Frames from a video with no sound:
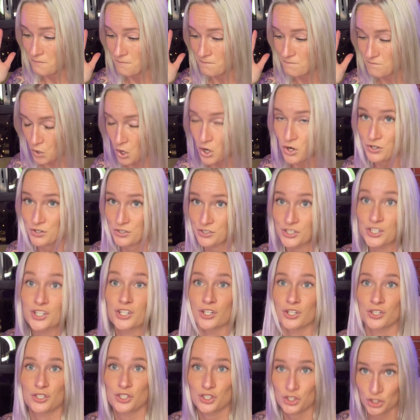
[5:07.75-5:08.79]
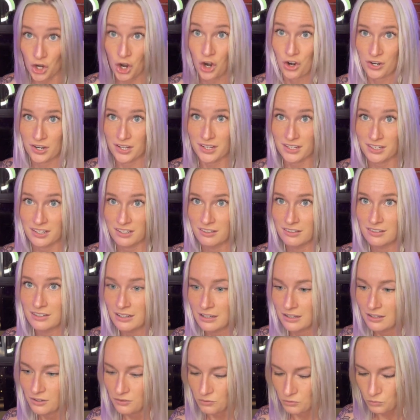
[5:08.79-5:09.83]
first started
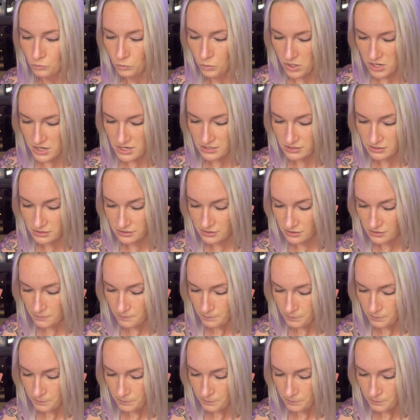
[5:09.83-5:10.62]
was